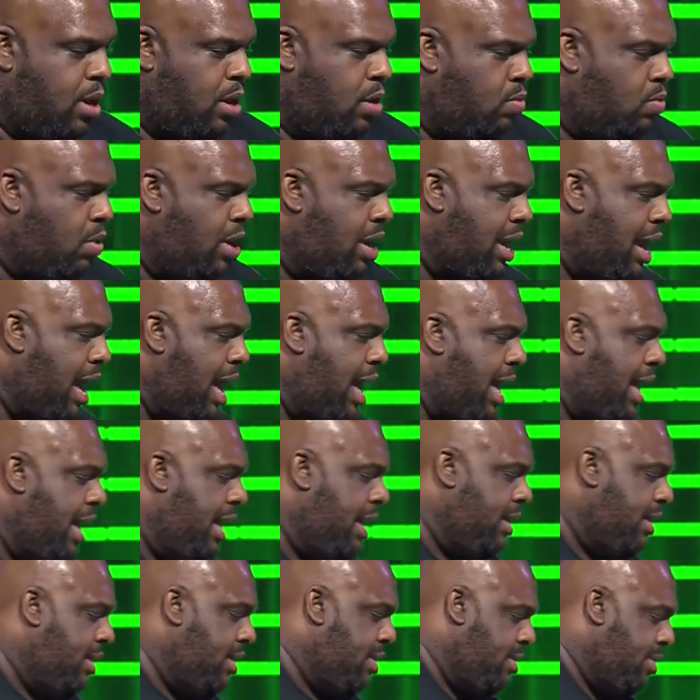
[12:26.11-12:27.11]
What I
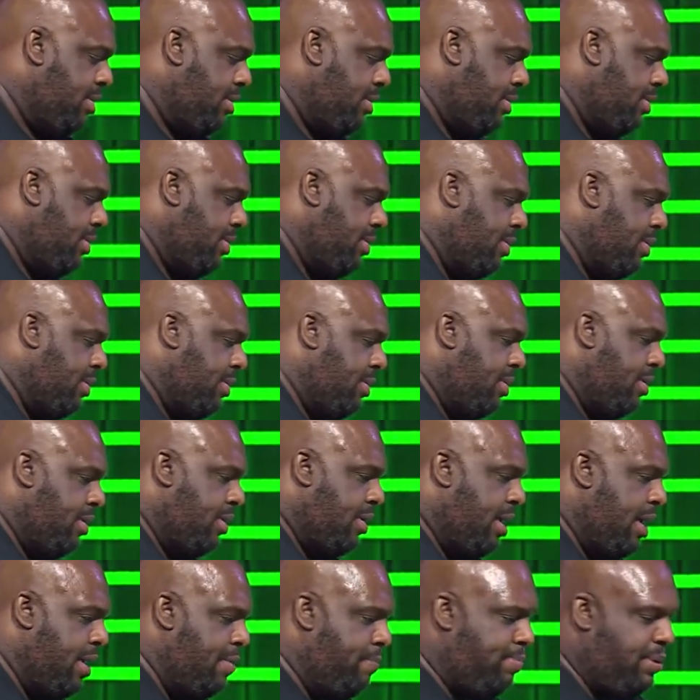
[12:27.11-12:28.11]

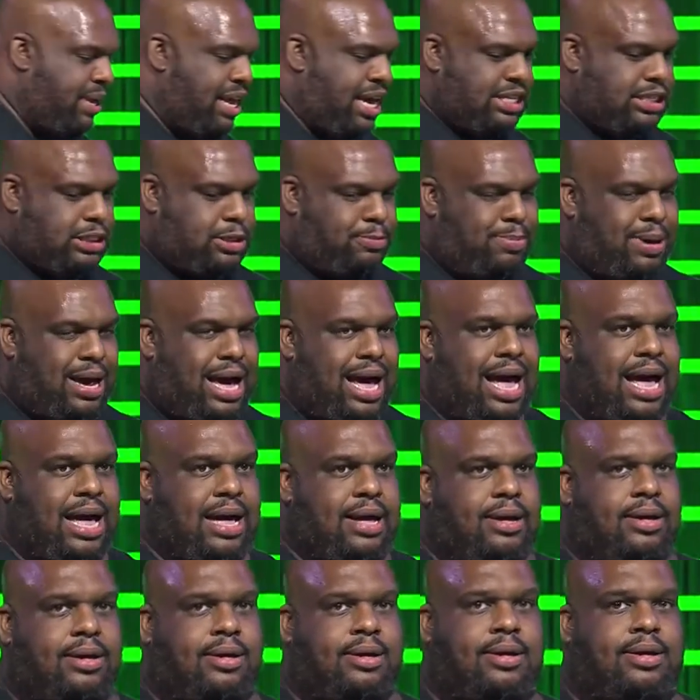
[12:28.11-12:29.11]
am blessed by
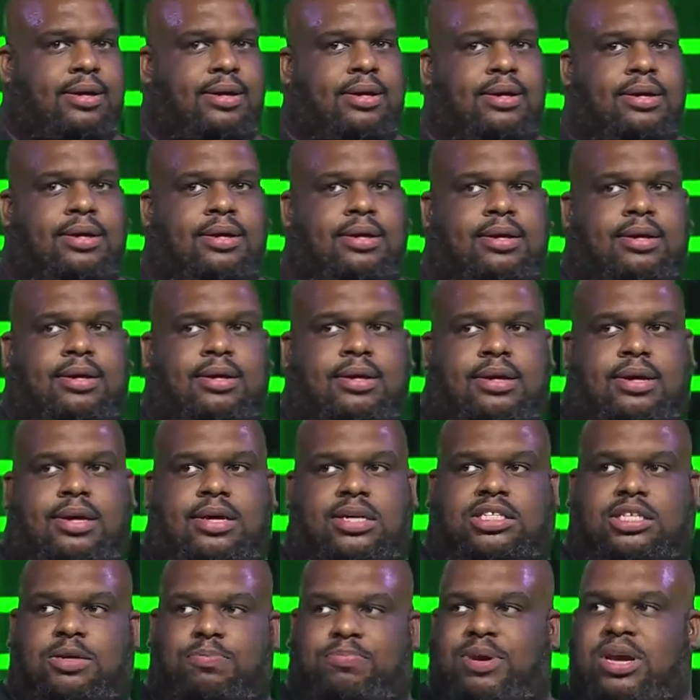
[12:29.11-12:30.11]

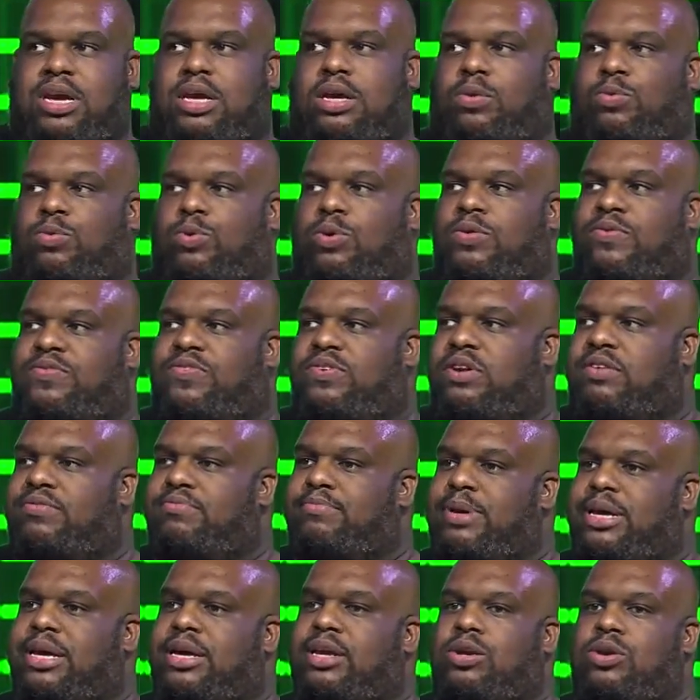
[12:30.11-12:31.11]
is to be in a room full of
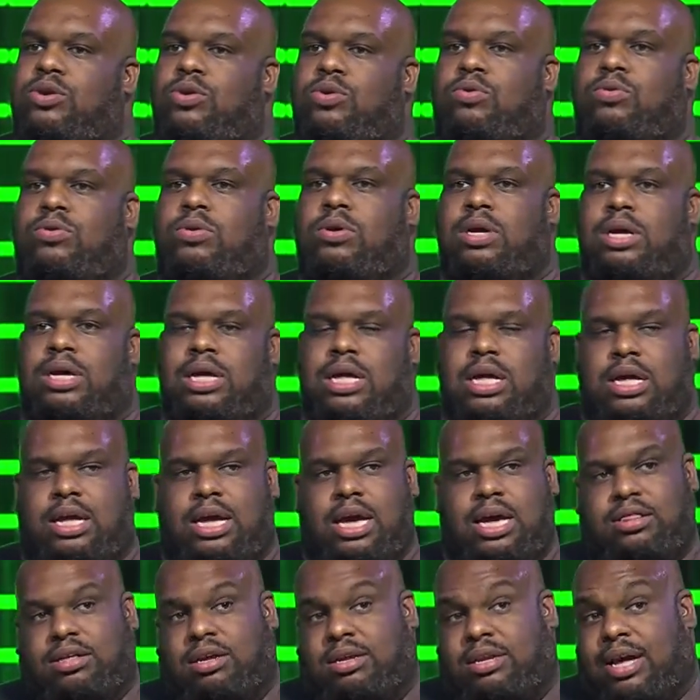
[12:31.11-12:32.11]
men who
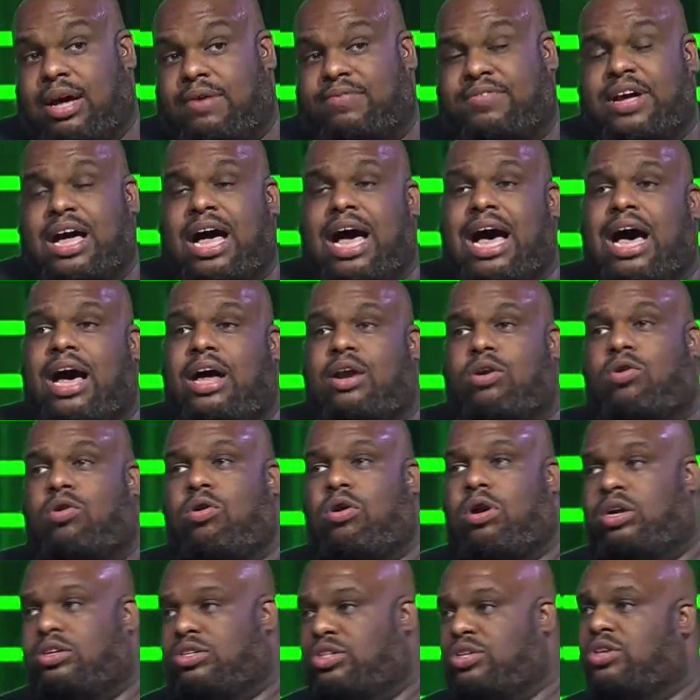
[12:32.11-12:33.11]
either love God or
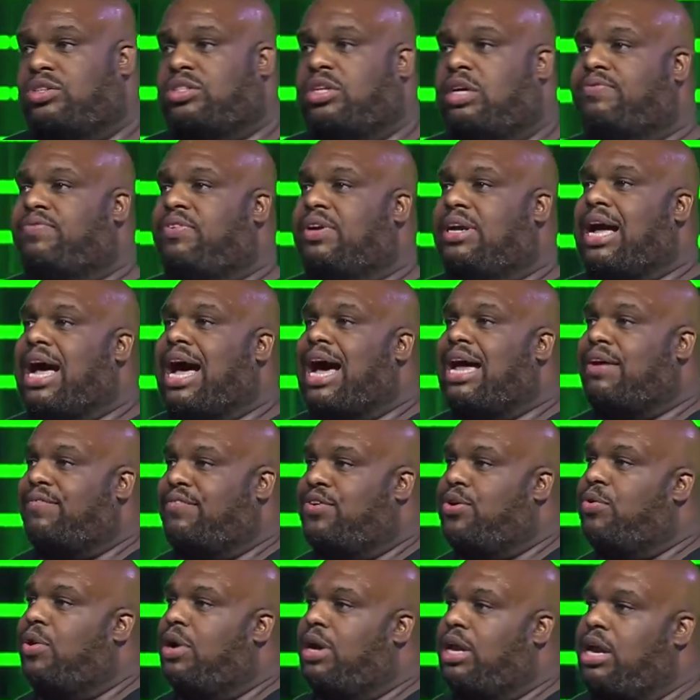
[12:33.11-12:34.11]
are searching for God. If
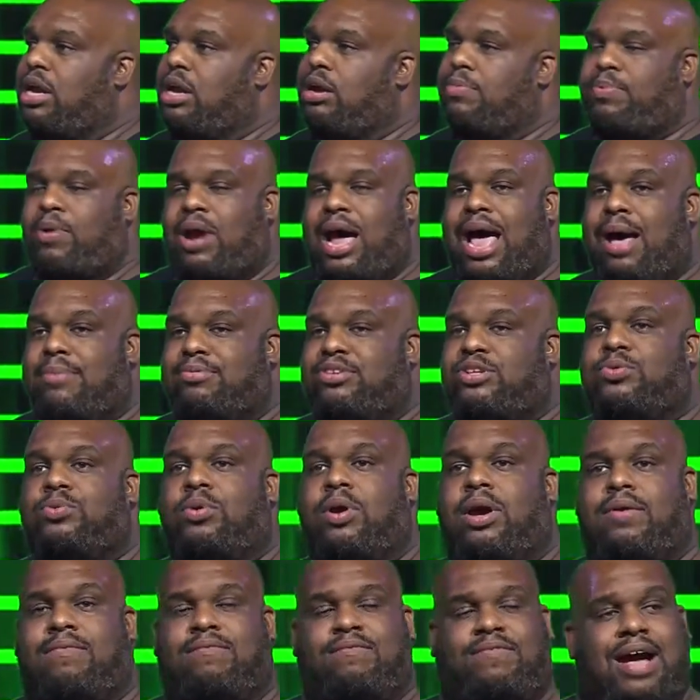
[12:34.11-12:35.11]
you are here, perhaps you
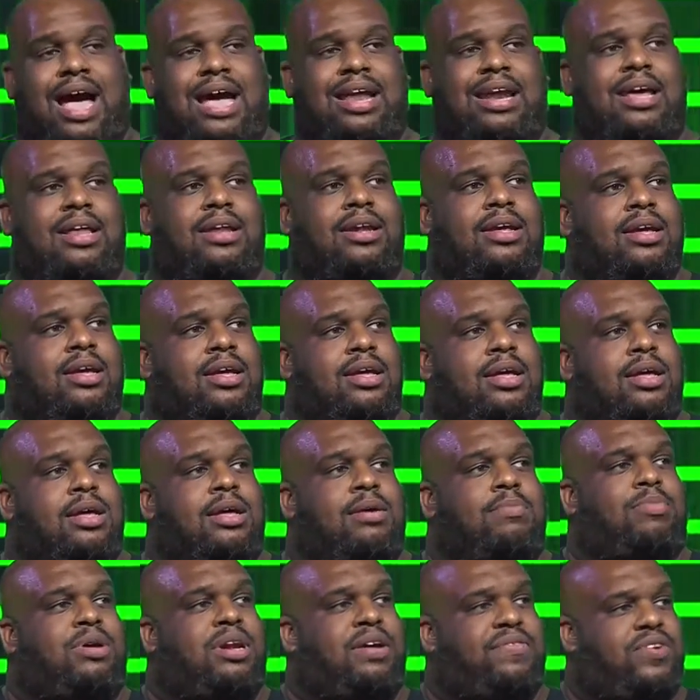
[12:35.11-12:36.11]
were invited,
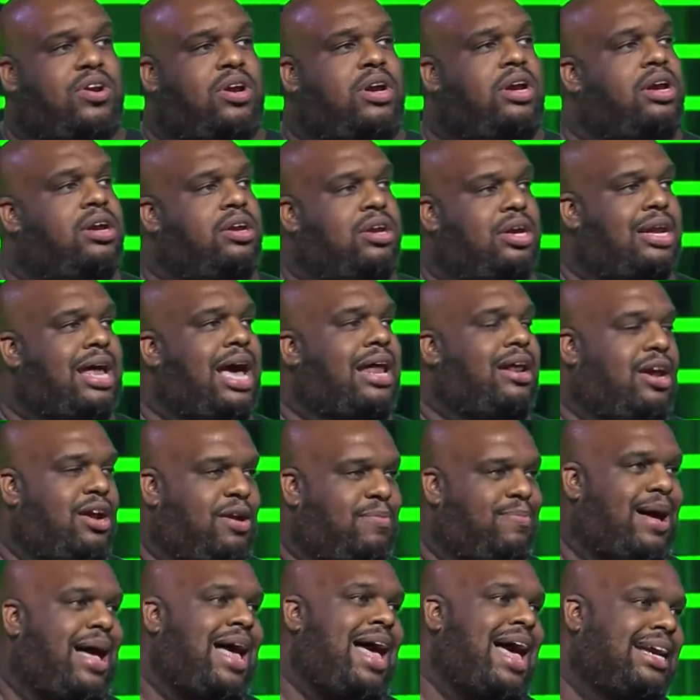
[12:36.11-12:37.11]
but if you're here, you're not here
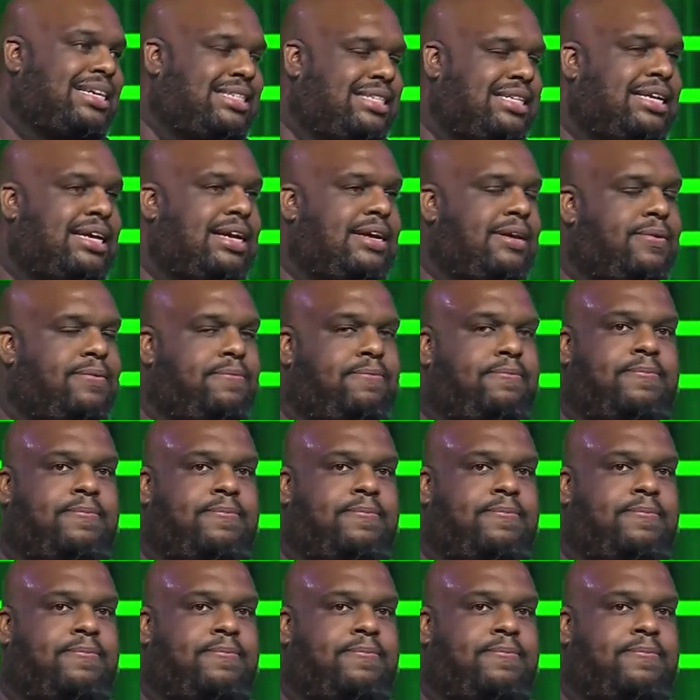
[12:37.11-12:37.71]
by accident.